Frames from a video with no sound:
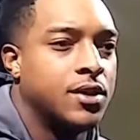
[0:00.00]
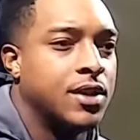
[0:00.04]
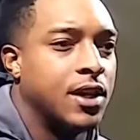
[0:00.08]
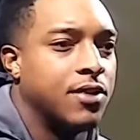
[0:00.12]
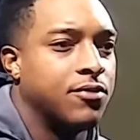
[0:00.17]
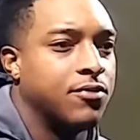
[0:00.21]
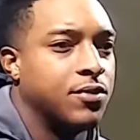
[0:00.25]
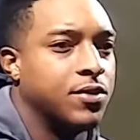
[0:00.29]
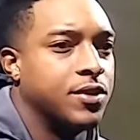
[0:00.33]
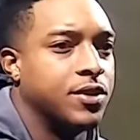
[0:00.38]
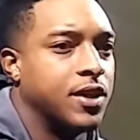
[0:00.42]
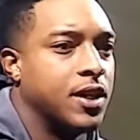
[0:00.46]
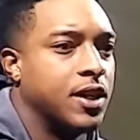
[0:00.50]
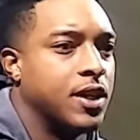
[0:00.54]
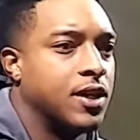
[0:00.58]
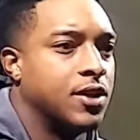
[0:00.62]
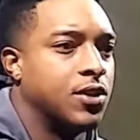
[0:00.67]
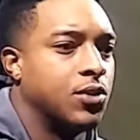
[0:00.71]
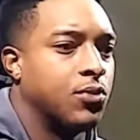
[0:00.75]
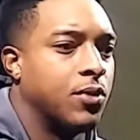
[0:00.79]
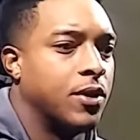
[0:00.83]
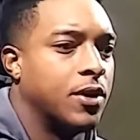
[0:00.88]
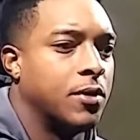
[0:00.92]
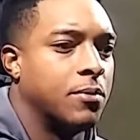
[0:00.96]
Definitely.
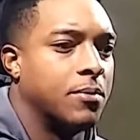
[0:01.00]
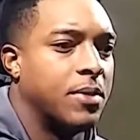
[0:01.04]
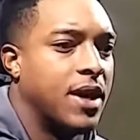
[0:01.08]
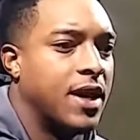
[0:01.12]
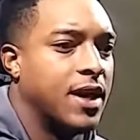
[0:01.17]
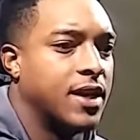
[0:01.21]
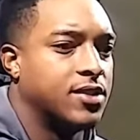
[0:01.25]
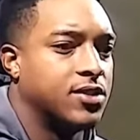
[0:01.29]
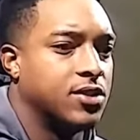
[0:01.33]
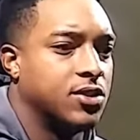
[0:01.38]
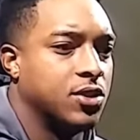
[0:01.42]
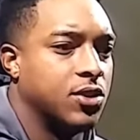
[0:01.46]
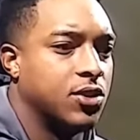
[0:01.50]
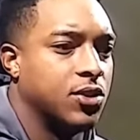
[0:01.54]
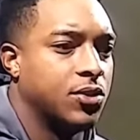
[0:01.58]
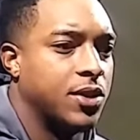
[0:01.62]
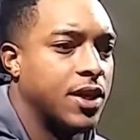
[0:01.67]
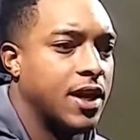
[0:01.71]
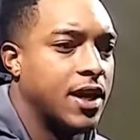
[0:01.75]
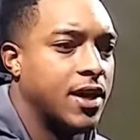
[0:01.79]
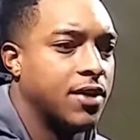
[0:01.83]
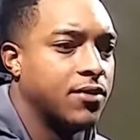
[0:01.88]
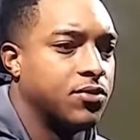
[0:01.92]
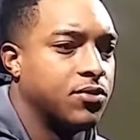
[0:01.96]
The running backs,
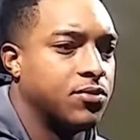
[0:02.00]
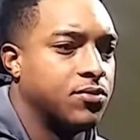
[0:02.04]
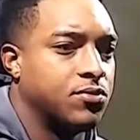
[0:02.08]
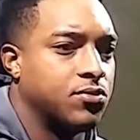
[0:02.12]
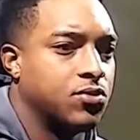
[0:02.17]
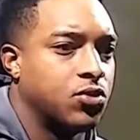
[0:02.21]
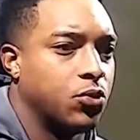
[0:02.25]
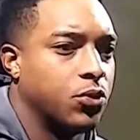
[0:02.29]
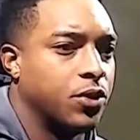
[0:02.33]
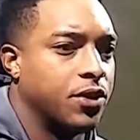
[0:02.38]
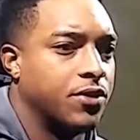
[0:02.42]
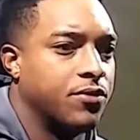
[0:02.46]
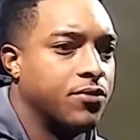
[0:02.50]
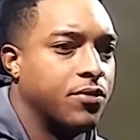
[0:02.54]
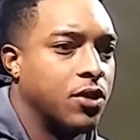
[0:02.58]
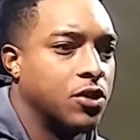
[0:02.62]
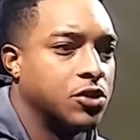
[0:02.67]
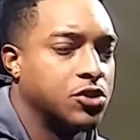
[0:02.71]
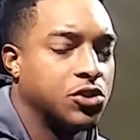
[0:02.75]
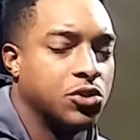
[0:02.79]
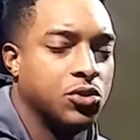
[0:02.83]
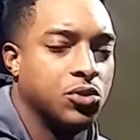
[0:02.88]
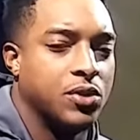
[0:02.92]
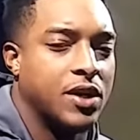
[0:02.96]
they have three
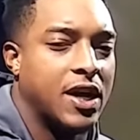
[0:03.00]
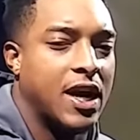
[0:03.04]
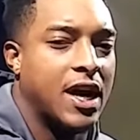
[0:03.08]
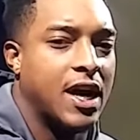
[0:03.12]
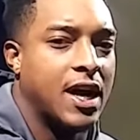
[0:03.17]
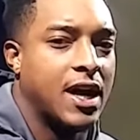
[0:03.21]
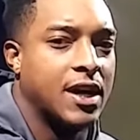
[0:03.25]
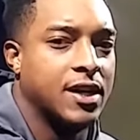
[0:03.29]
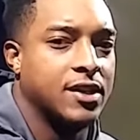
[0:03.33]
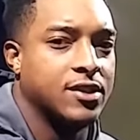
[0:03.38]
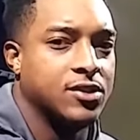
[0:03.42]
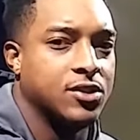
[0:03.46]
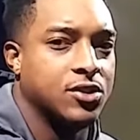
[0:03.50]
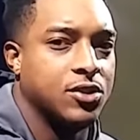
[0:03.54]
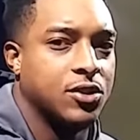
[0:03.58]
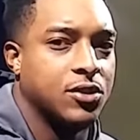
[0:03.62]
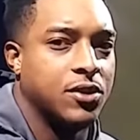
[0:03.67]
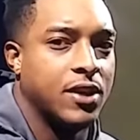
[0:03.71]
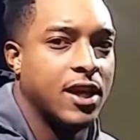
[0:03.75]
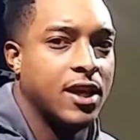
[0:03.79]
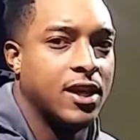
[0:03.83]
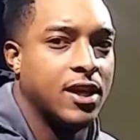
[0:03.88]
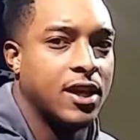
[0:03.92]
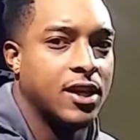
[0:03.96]
versatile guys,
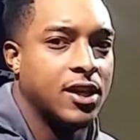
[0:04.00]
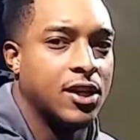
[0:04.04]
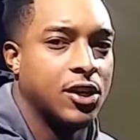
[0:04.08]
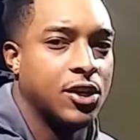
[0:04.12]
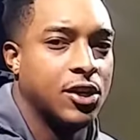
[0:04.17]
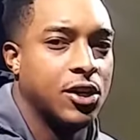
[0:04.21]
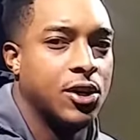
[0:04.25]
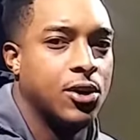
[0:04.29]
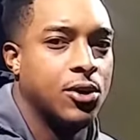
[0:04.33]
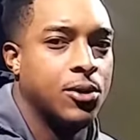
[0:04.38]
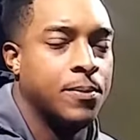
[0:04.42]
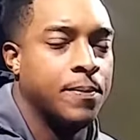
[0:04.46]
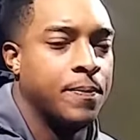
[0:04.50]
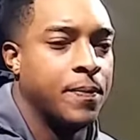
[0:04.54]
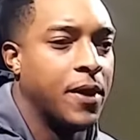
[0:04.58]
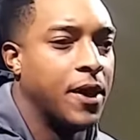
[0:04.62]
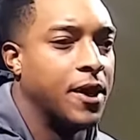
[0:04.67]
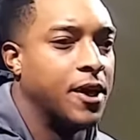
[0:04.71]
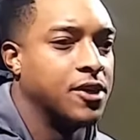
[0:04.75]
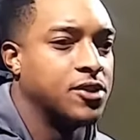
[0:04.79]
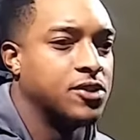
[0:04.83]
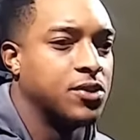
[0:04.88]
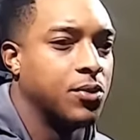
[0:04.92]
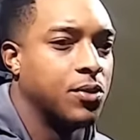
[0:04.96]
that can
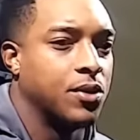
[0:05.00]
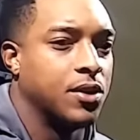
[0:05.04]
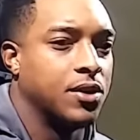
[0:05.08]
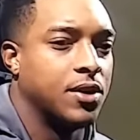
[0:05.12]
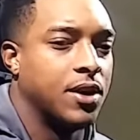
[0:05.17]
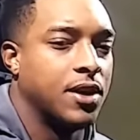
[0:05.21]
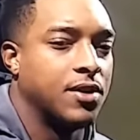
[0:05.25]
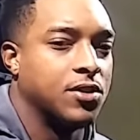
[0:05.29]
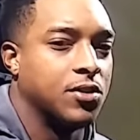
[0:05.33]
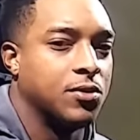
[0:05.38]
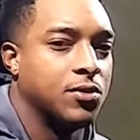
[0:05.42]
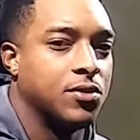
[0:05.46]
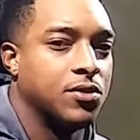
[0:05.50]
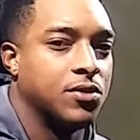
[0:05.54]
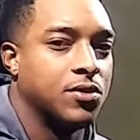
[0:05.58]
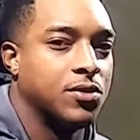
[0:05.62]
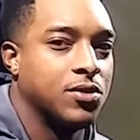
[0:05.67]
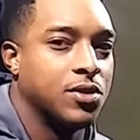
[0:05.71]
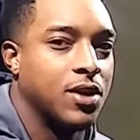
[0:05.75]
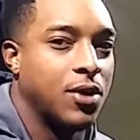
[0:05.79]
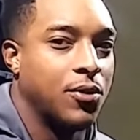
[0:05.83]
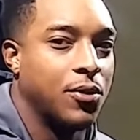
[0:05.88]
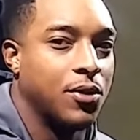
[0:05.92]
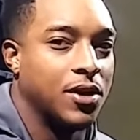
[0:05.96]
go. So we're gonna have
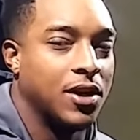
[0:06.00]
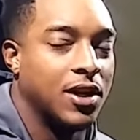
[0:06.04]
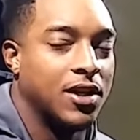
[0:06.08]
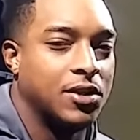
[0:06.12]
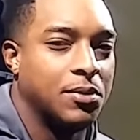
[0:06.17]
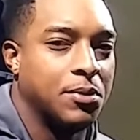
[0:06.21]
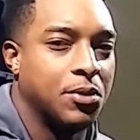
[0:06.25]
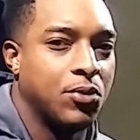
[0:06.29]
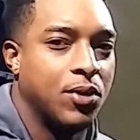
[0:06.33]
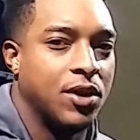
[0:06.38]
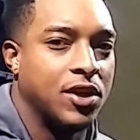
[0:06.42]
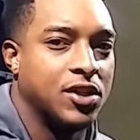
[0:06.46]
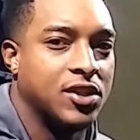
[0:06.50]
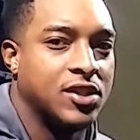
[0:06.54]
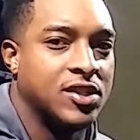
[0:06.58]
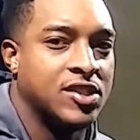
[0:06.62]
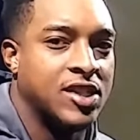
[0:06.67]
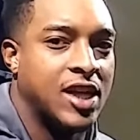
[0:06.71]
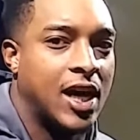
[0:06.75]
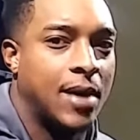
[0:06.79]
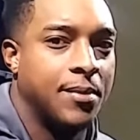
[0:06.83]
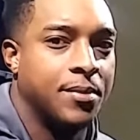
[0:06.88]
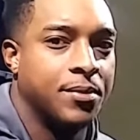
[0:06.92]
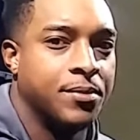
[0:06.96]
to be ready to
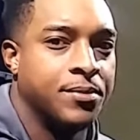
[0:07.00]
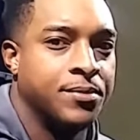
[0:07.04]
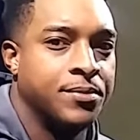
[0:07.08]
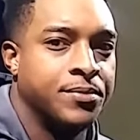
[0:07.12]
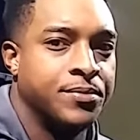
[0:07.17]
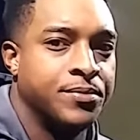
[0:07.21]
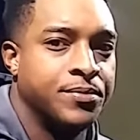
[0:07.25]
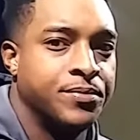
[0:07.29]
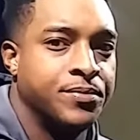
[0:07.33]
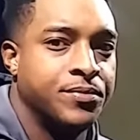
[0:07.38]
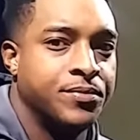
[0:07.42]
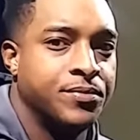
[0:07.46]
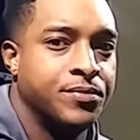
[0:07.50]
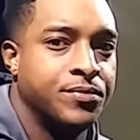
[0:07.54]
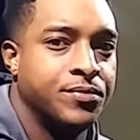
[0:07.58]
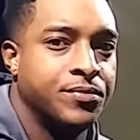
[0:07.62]
stop them.